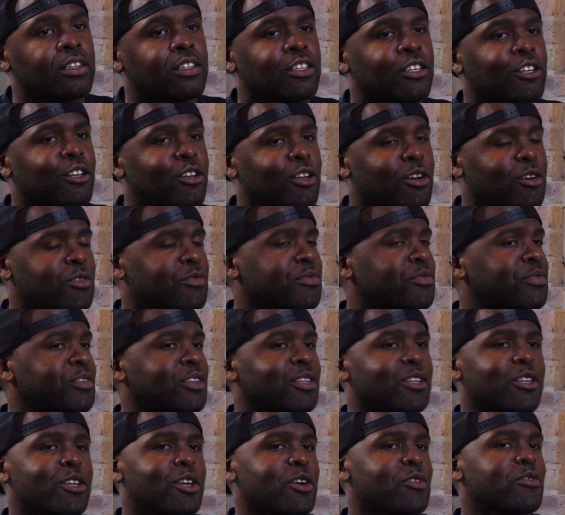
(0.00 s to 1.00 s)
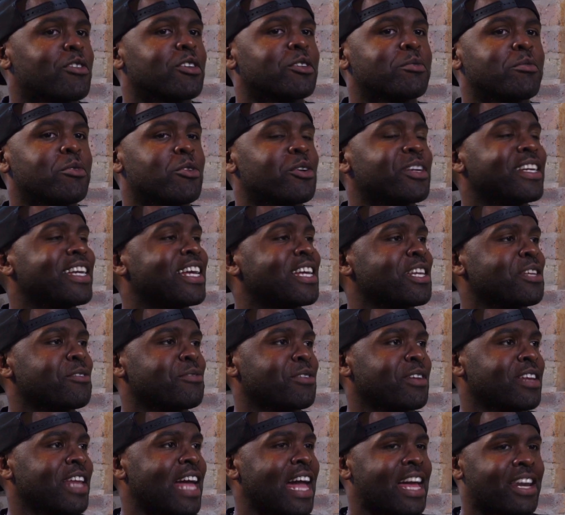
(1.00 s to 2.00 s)
love us more than
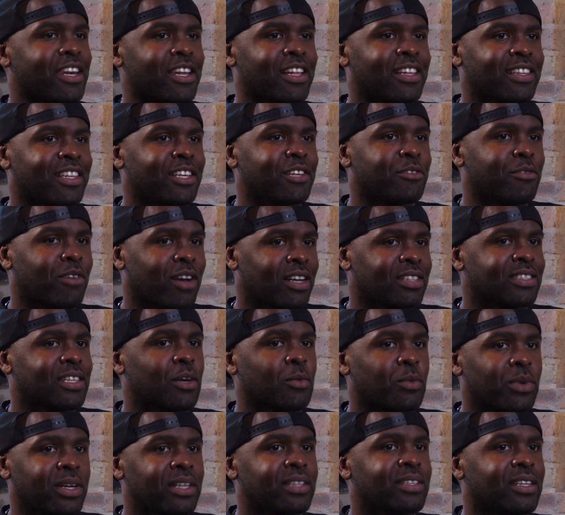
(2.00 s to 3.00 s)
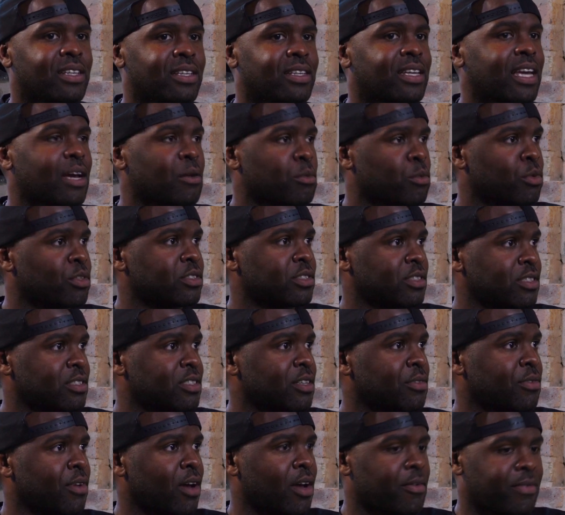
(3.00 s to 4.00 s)
anything. And the advice that we did get was to
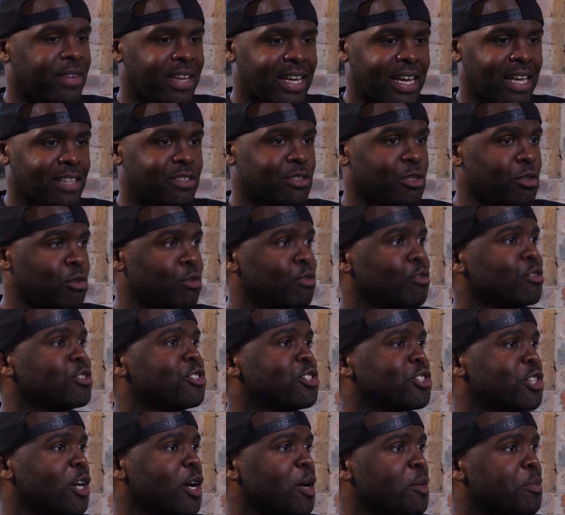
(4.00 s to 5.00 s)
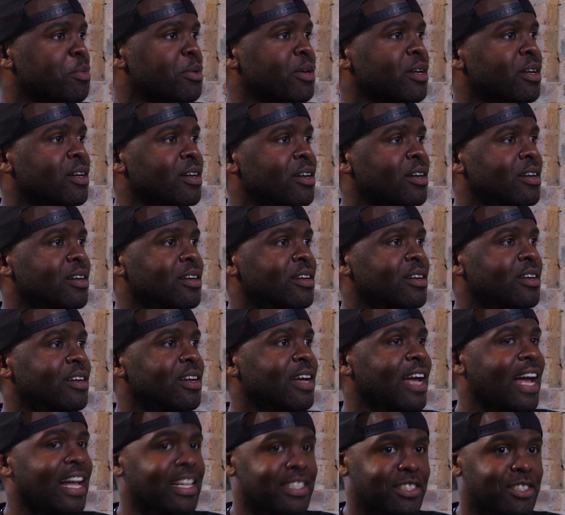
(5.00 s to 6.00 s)
survive, get a good job,
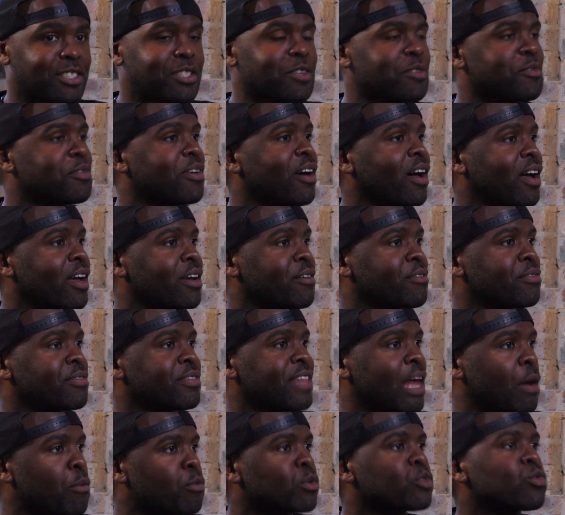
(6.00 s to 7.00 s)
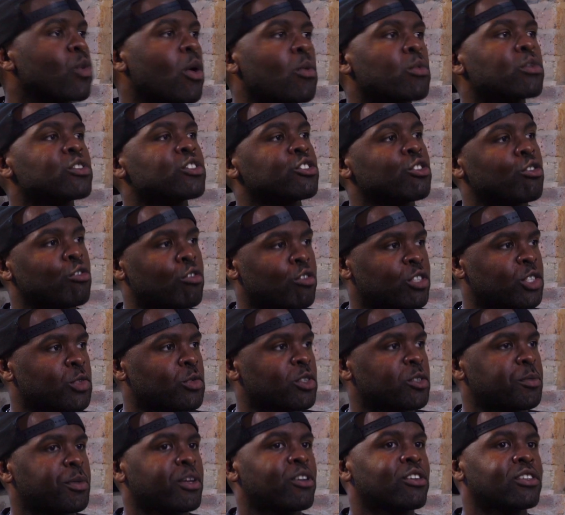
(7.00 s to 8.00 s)
and survive. That was what was taught to
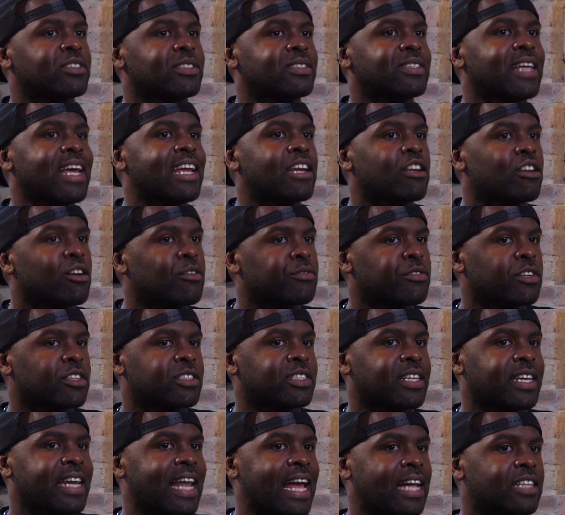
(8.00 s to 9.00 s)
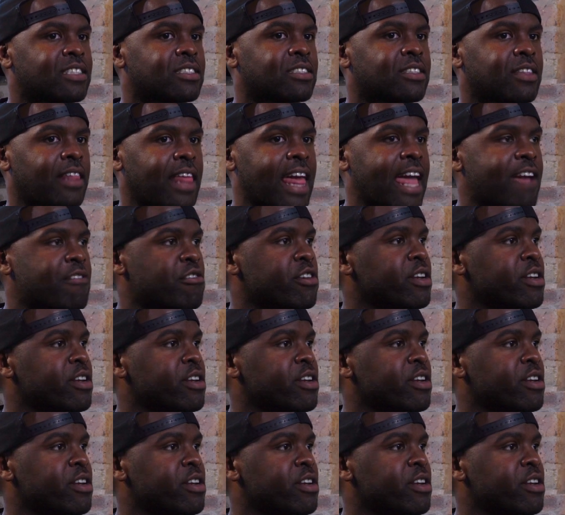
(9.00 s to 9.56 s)
us because they loved us and that's their